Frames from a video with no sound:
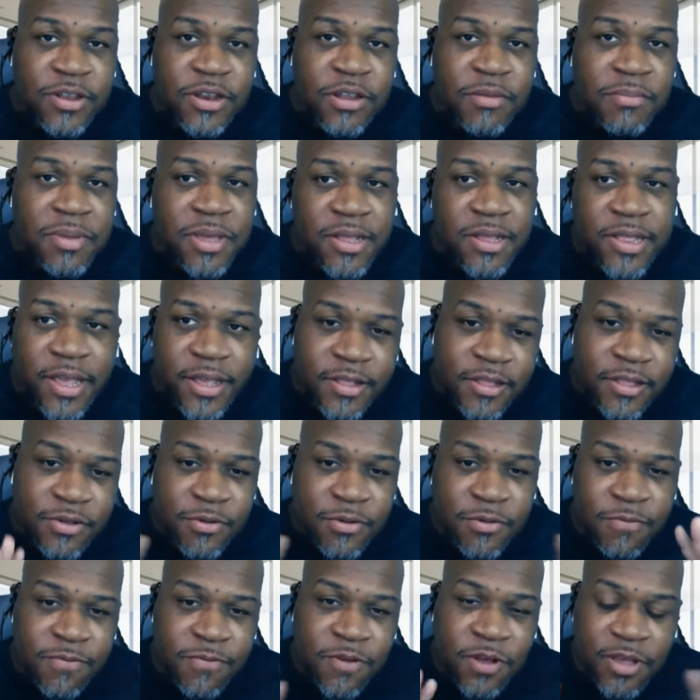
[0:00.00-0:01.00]
going to be like a
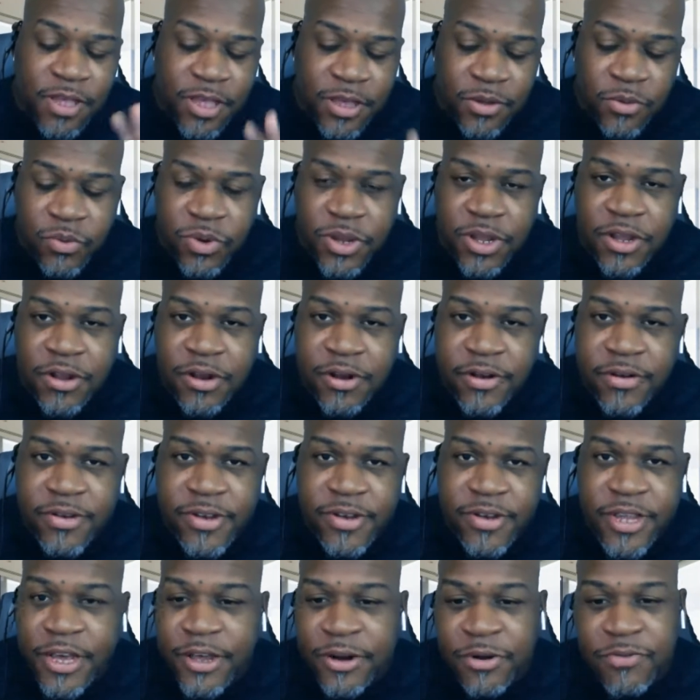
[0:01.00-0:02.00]
little funky, weird
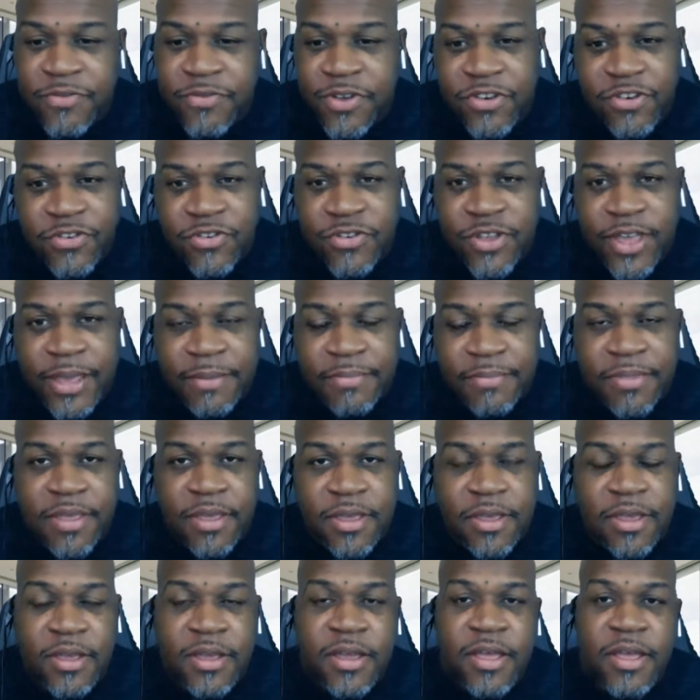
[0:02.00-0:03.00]
tunnel vision type
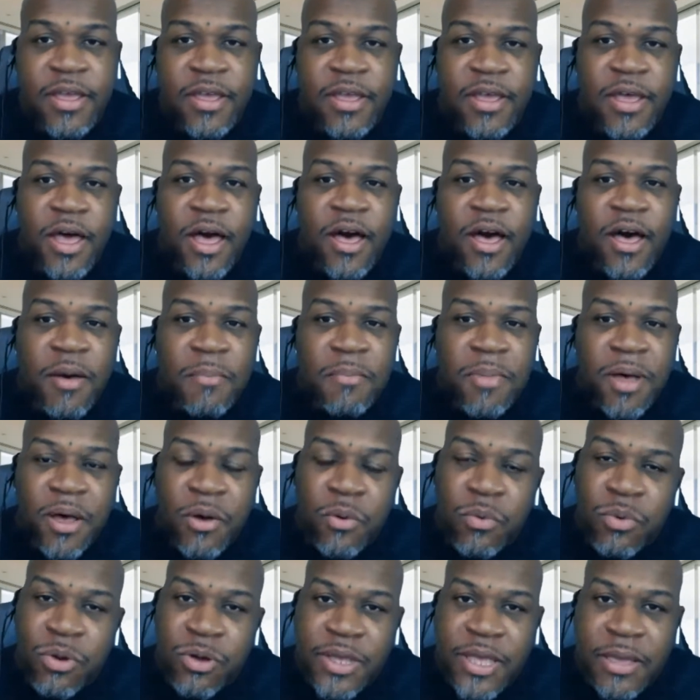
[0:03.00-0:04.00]
thing.
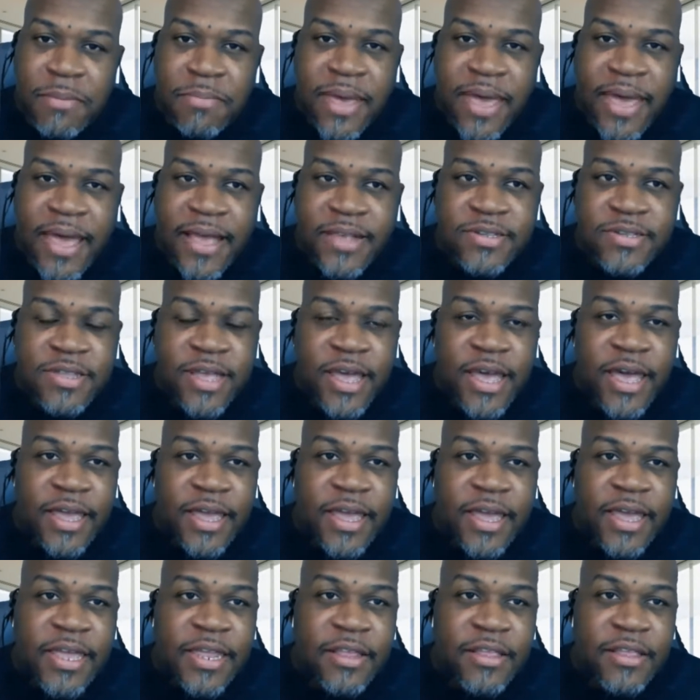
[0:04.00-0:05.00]
But we'll get past
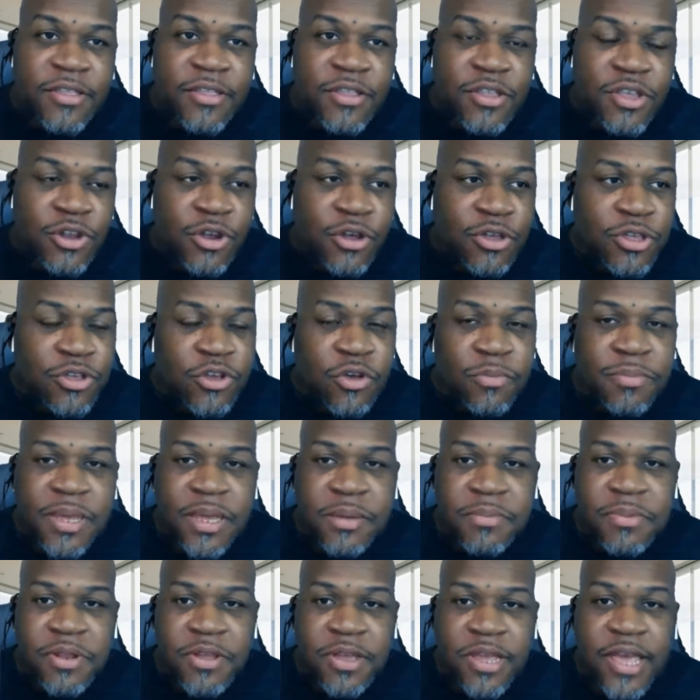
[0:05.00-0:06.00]
that, and you'll
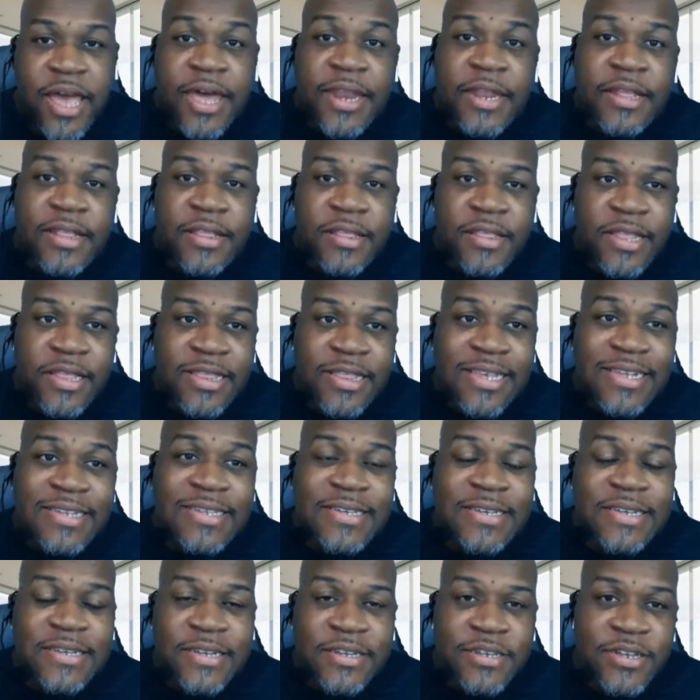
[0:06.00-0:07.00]
be able to kind of
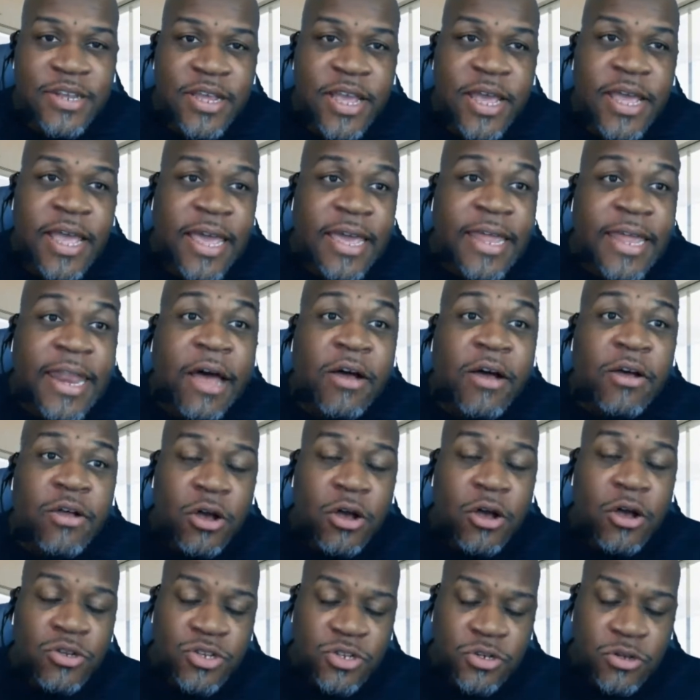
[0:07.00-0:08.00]
listen, and
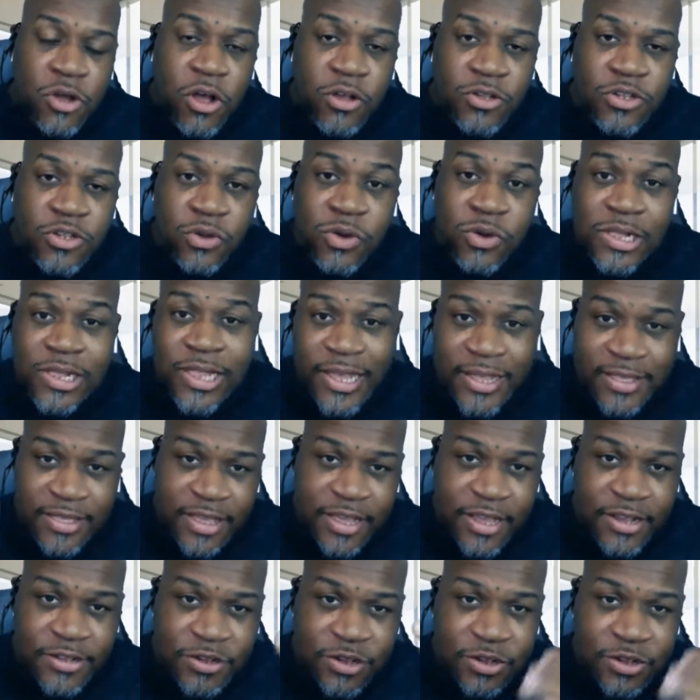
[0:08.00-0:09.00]
I'll also click
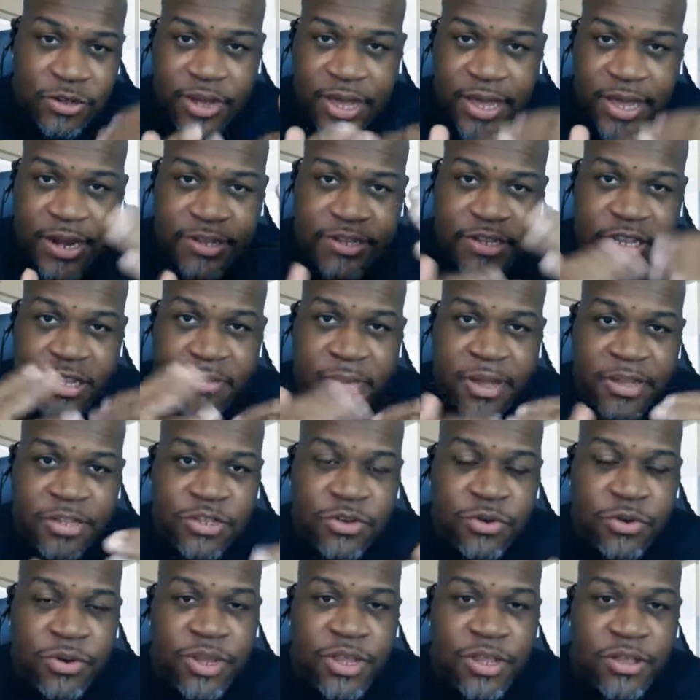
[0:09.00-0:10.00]
things so you'll kind of see my
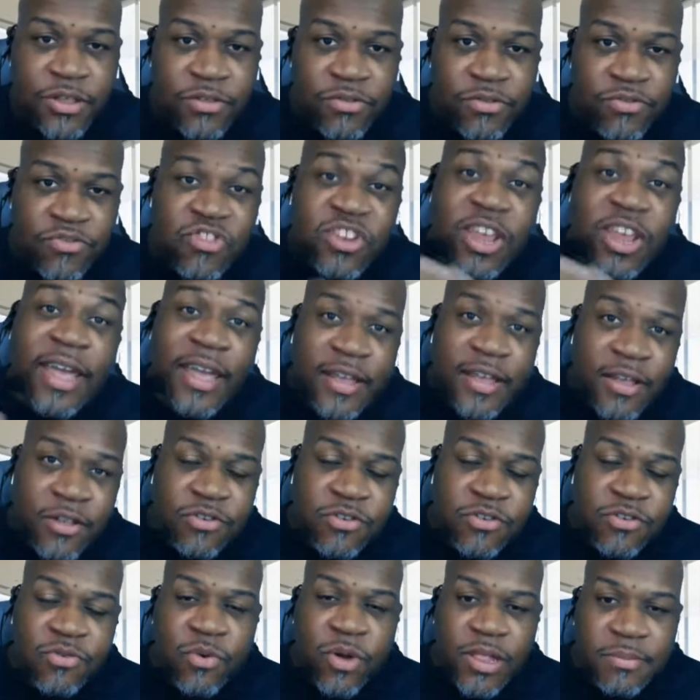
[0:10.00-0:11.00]
screen
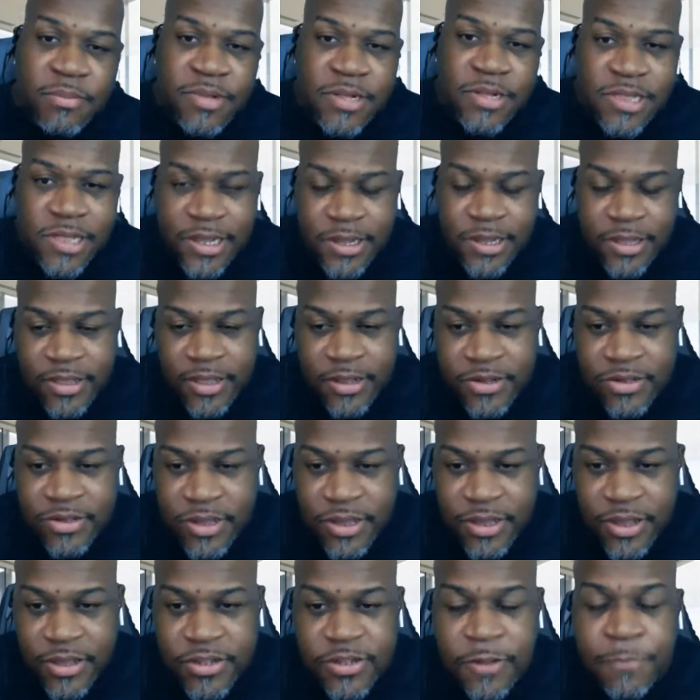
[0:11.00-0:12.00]
change while I'm clicking these
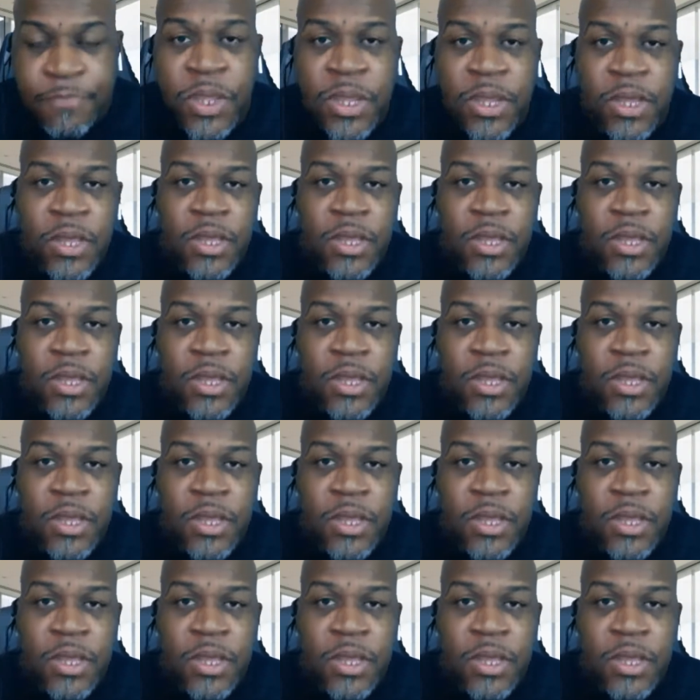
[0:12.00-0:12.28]
things.